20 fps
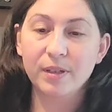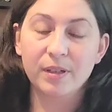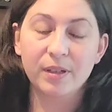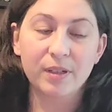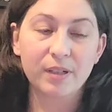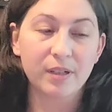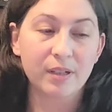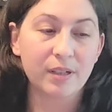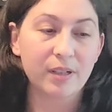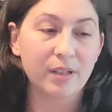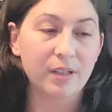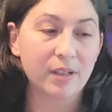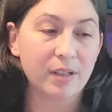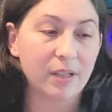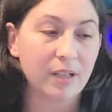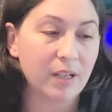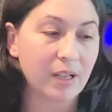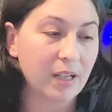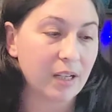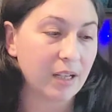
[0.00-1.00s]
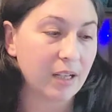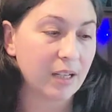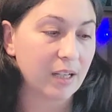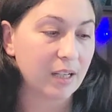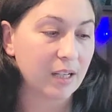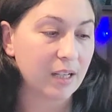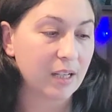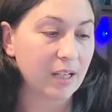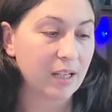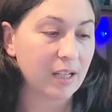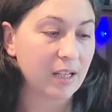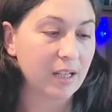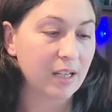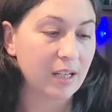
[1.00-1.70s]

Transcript: No one is speaking in this clip.